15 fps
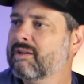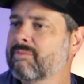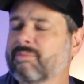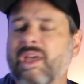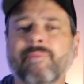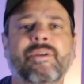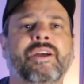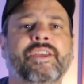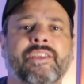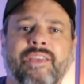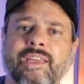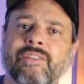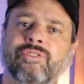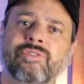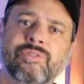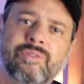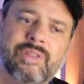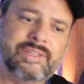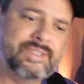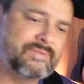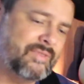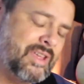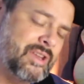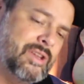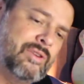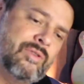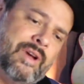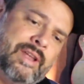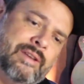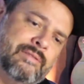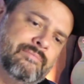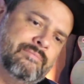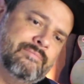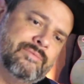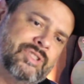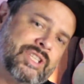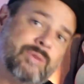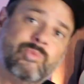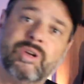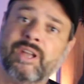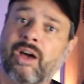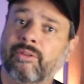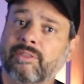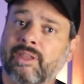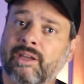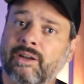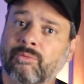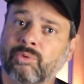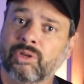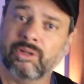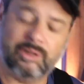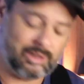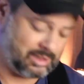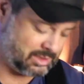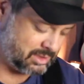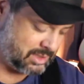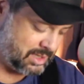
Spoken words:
maybe I can do this video and someone out there will